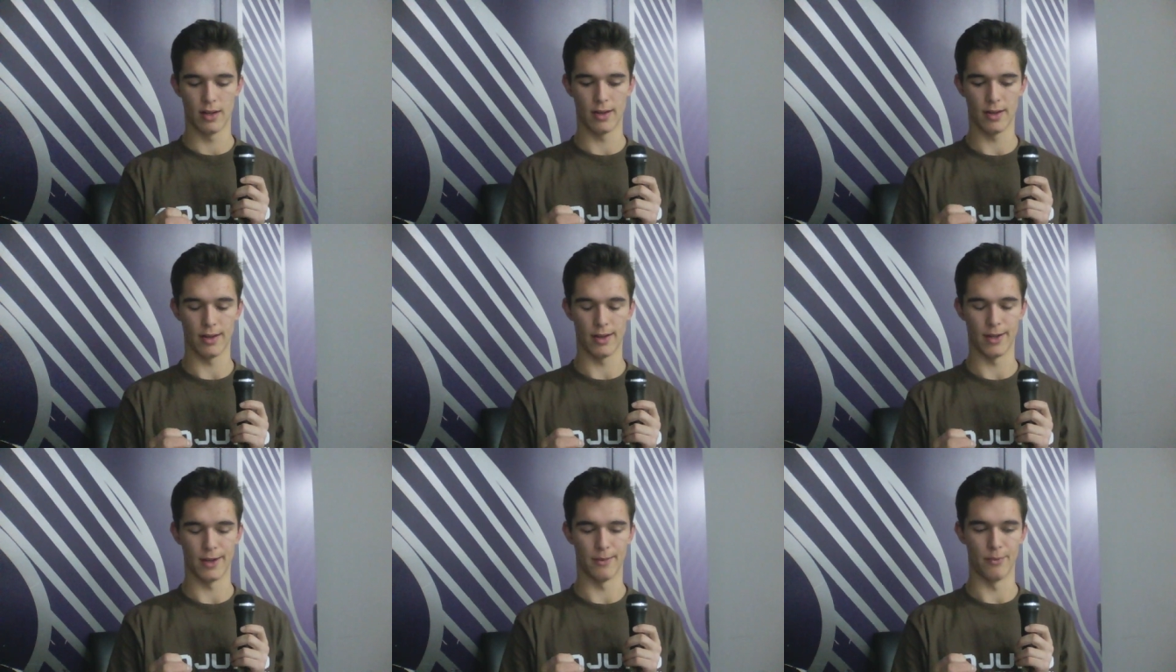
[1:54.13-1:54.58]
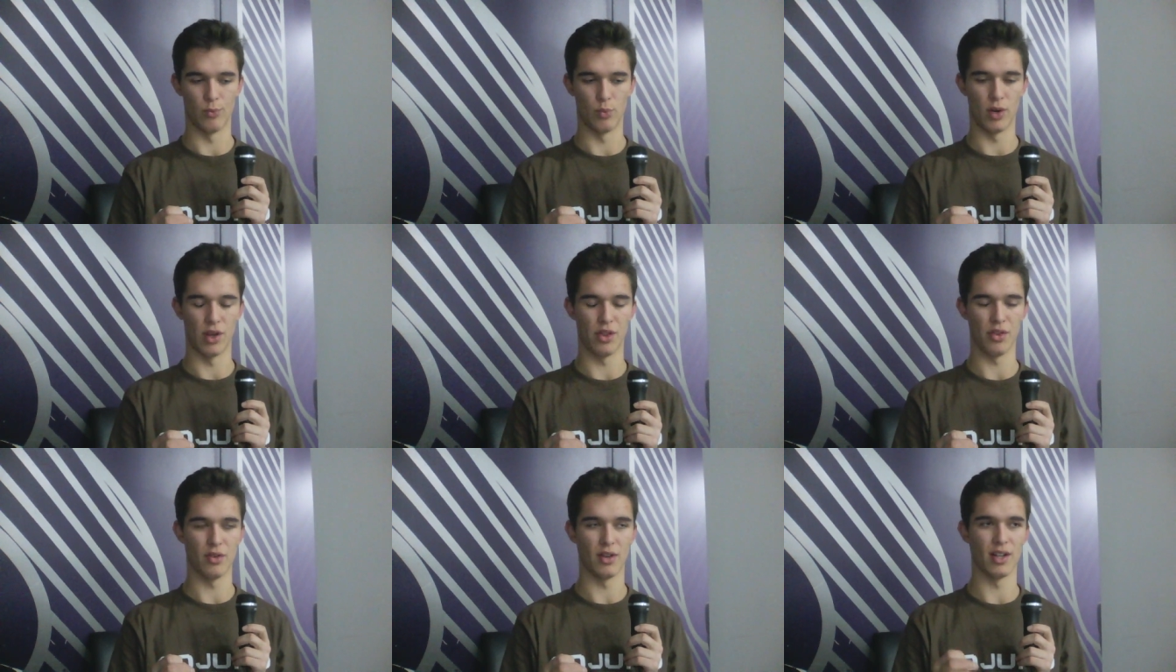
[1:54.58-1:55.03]
um,
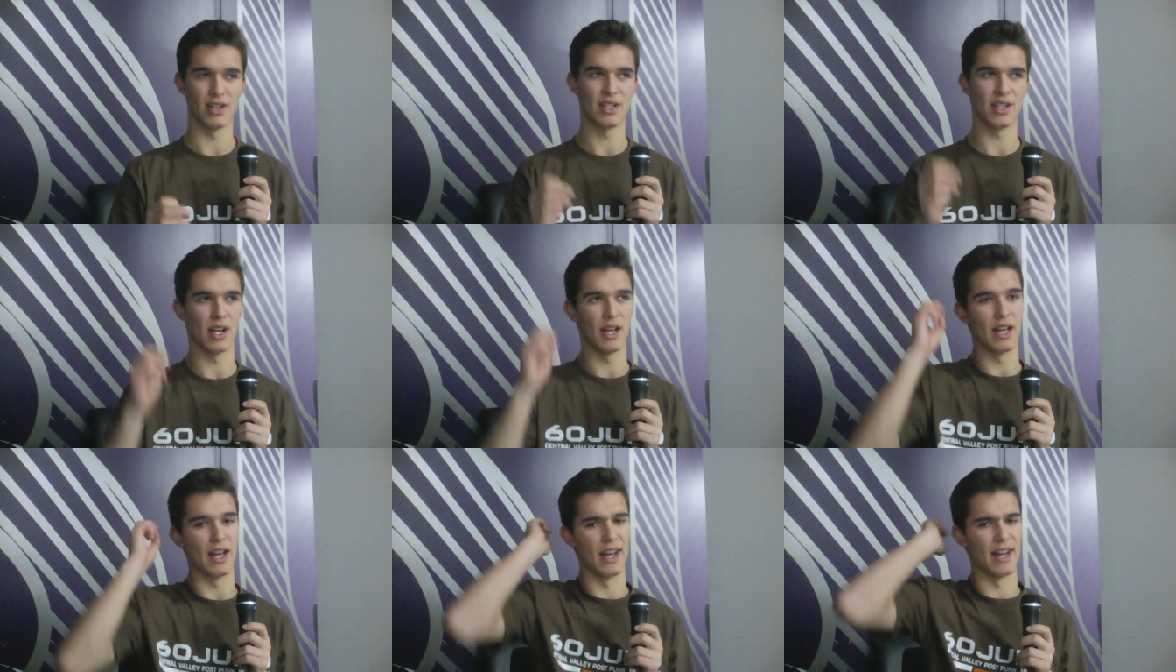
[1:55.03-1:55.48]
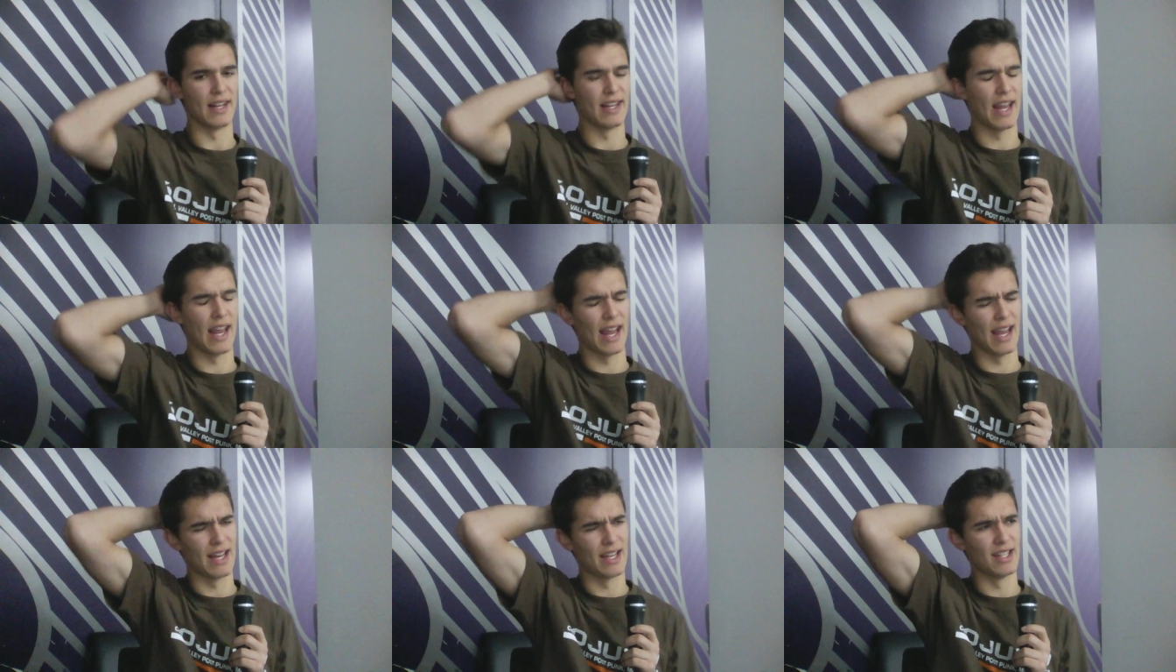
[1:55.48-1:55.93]
whether it's I ate
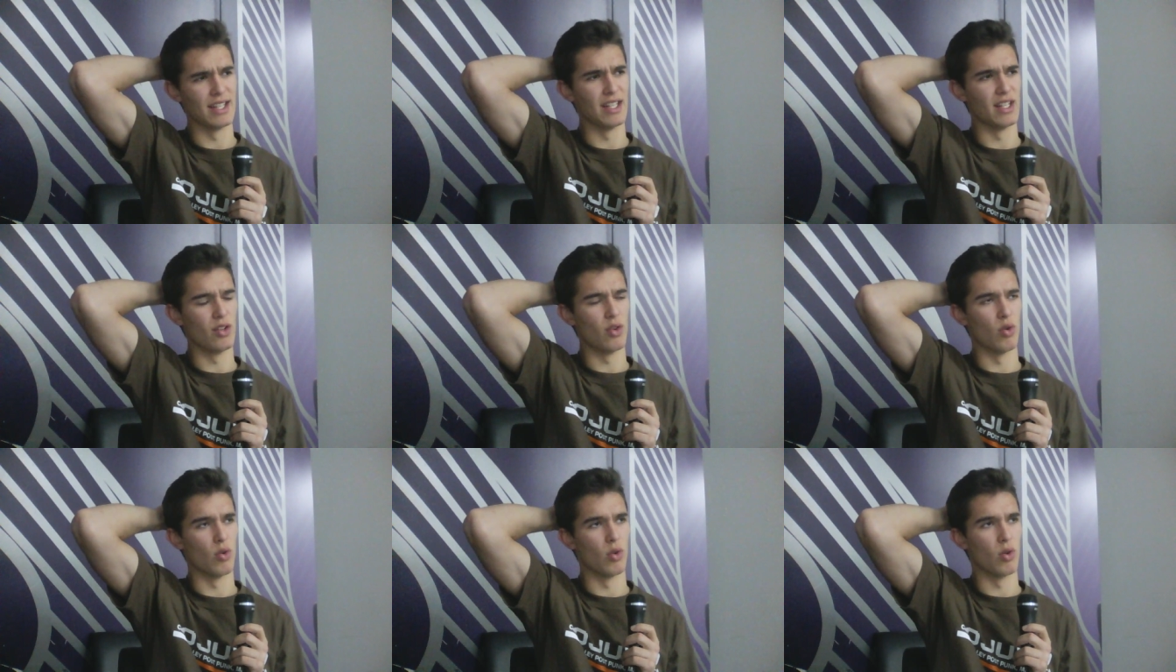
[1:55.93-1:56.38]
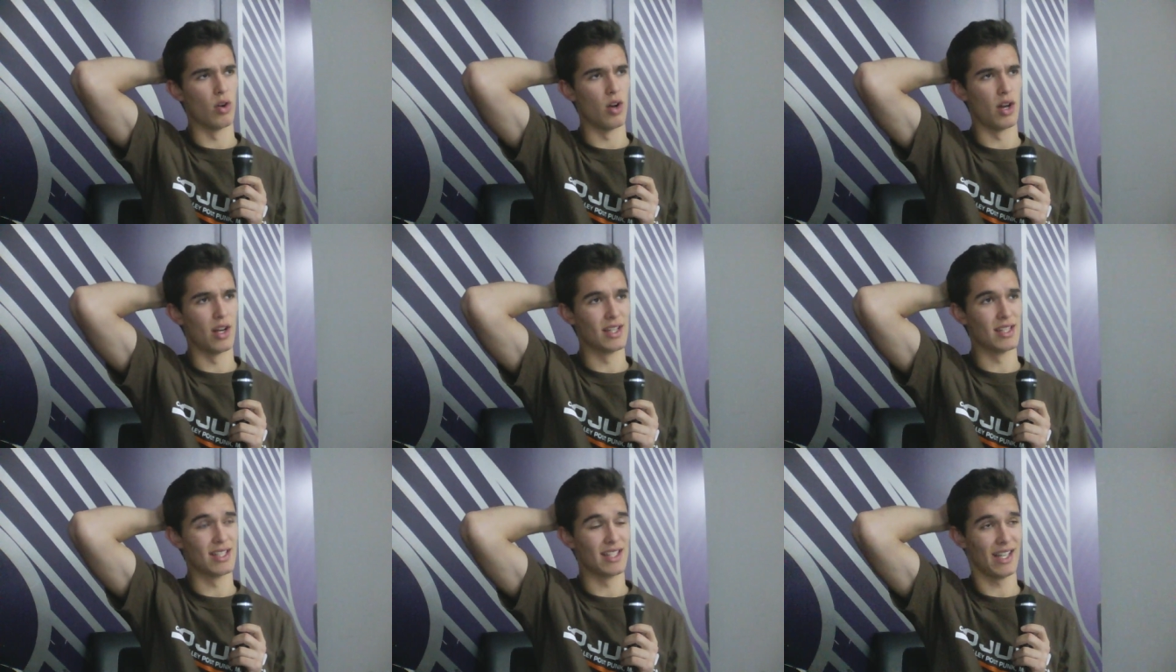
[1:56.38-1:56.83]
candy or
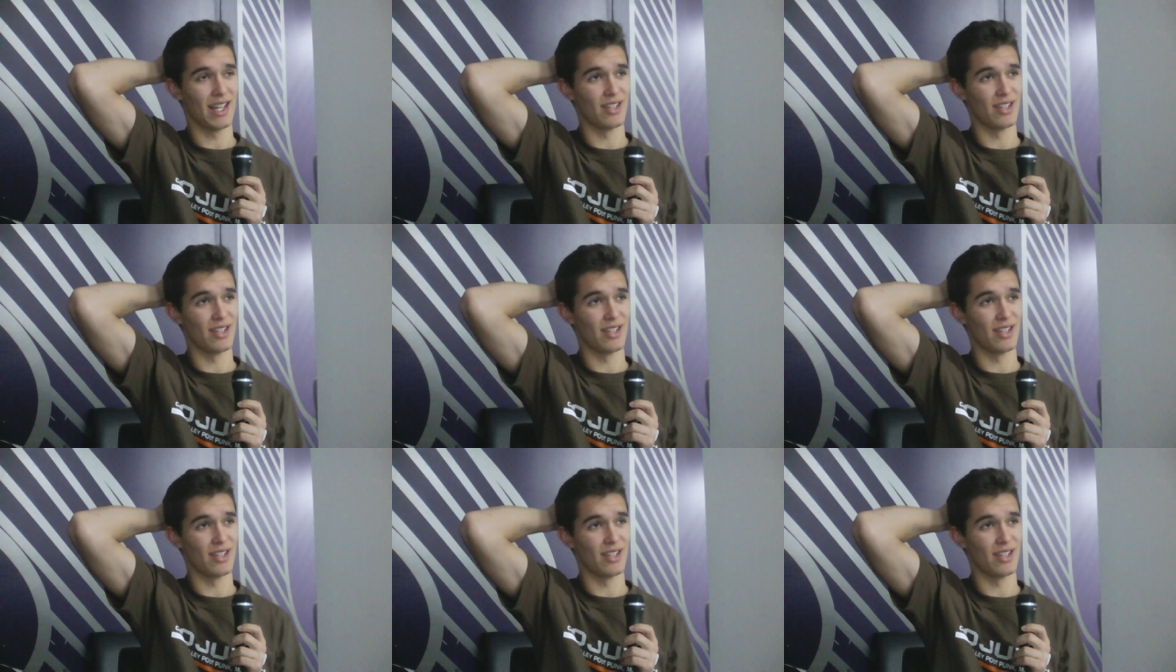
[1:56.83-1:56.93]
honestly,